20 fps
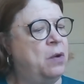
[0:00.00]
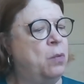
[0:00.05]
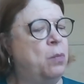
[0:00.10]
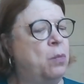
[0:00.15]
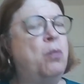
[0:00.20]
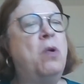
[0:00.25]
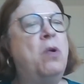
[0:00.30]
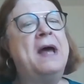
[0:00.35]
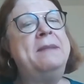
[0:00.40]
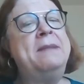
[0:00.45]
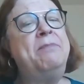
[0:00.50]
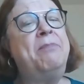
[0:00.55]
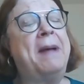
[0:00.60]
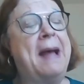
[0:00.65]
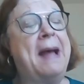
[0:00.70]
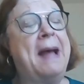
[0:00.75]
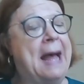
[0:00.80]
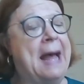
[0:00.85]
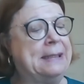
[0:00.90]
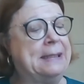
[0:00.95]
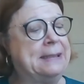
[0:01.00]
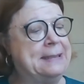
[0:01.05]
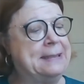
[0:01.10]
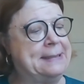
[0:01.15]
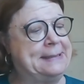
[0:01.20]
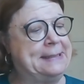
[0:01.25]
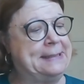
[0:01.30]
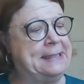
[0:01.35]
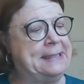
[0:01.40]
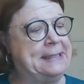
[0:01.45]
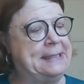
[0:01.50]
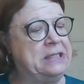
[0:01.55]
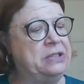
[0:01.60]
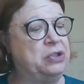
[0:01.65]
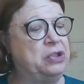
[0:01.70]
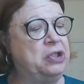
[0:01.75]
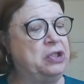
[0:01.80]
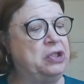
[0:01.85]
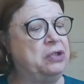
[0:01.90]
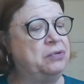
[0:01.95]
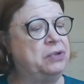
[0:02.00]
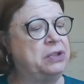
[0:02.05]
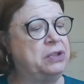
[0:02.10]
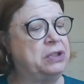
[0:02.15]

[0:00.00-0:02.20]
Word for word: What policies do you